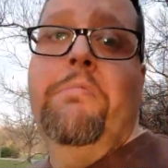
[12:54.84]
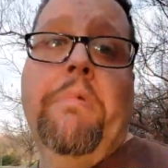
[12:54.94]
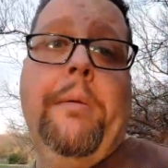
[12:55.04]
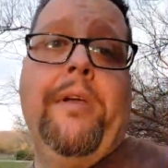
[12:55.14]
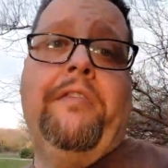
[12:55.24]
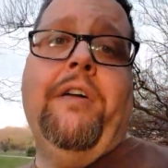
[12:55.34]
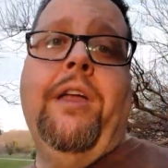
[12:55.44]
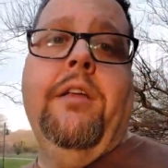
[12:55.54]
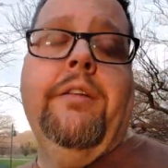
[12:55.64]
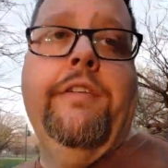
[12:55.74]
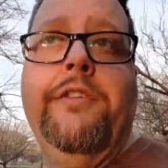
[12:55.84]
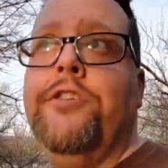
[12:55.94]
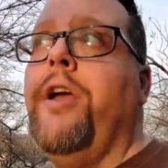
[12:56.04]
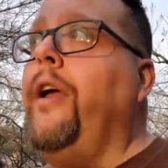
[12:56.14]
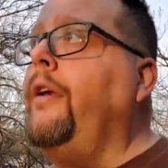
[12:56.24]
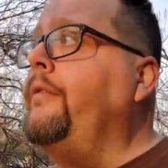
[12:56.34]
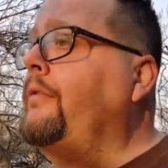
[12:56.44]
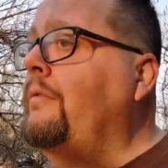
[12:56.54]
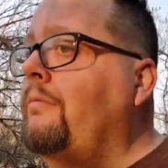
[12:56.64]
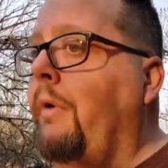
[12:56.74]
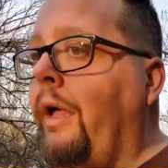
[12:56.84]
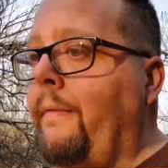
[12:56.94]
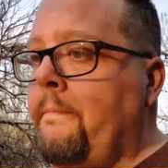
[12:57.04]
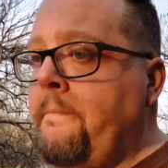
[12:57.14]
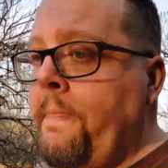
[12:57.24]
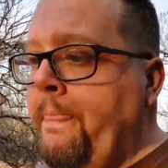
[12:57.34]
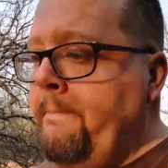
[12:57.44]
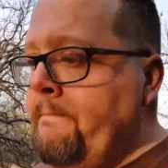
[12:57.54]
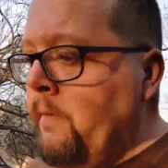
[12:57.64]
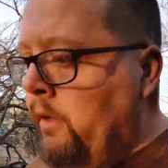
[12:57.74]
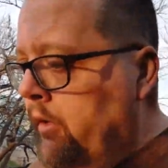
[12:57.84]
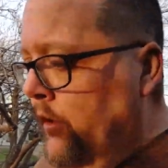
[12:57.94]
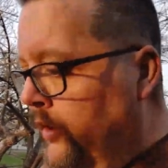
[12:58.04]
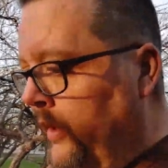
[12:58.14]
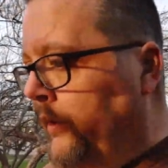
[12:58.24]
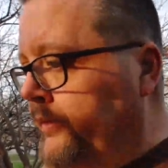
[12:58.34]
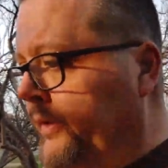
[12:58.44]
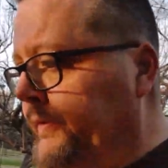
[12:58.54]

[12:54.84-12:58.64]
maybe I'll find a different shot, but who knows?